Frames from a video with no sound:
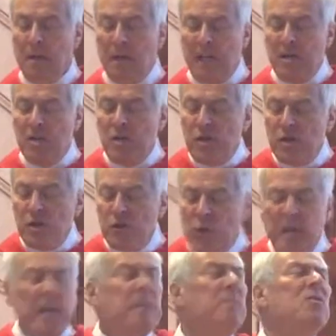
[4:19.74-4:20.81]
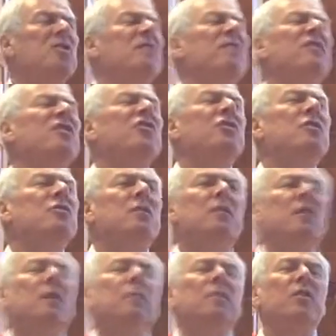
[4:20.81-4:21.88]
into the dreams and visions of
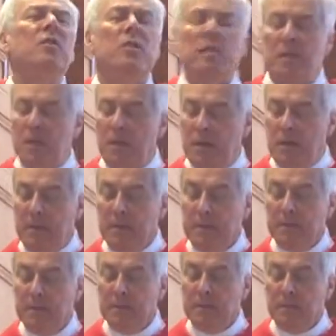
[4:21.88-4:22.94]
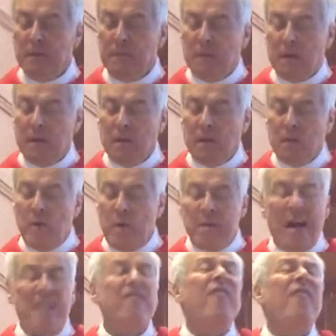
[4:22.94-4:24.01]
the community? We
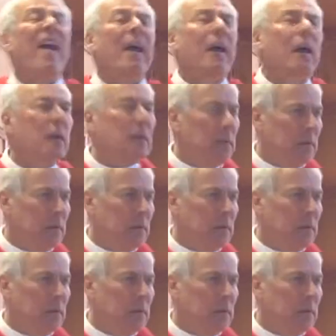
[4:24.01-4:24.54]
might fail.